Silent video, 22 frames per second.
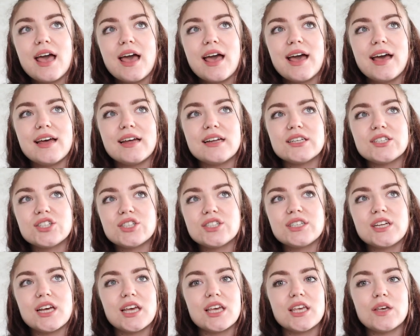and
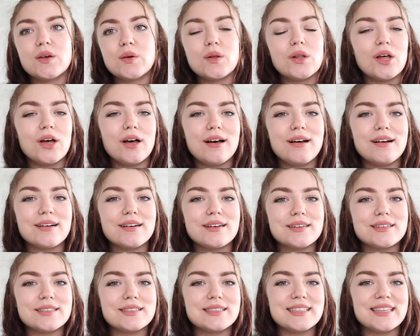just take you
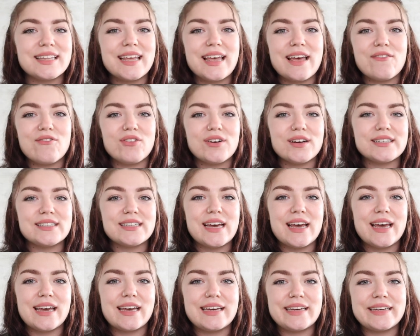along the
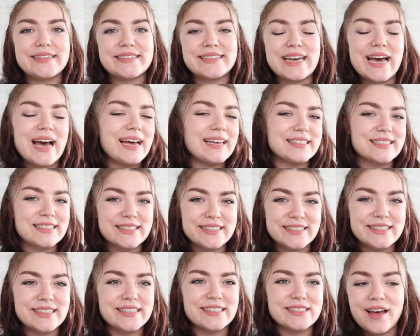everyday
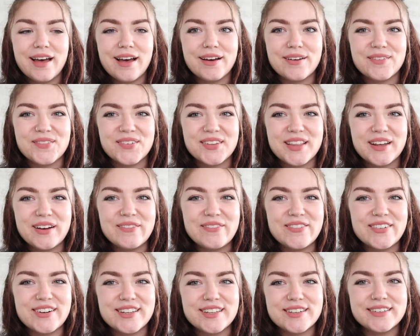tasks. Yeah,
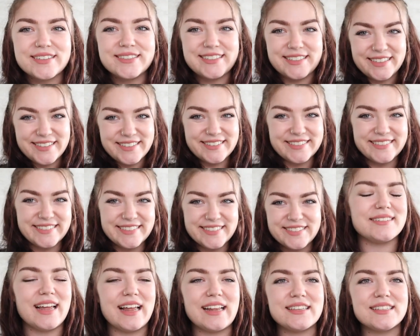without further ado,
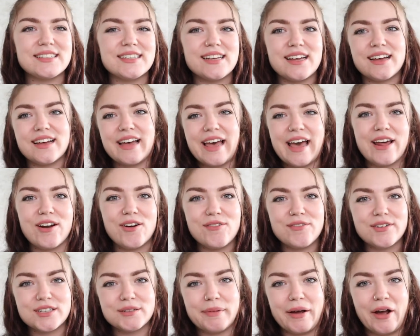let's head
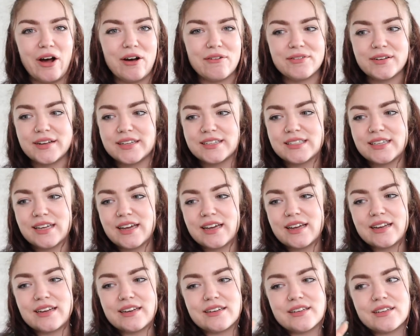over to my office
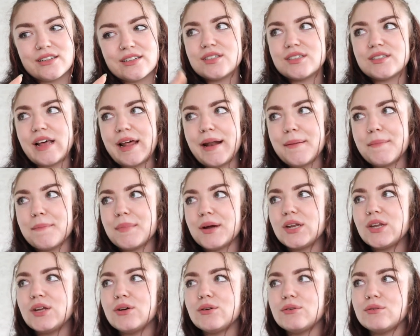and set up my
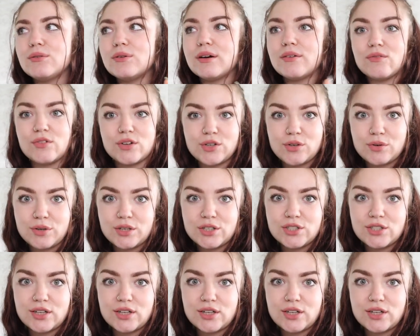new inventory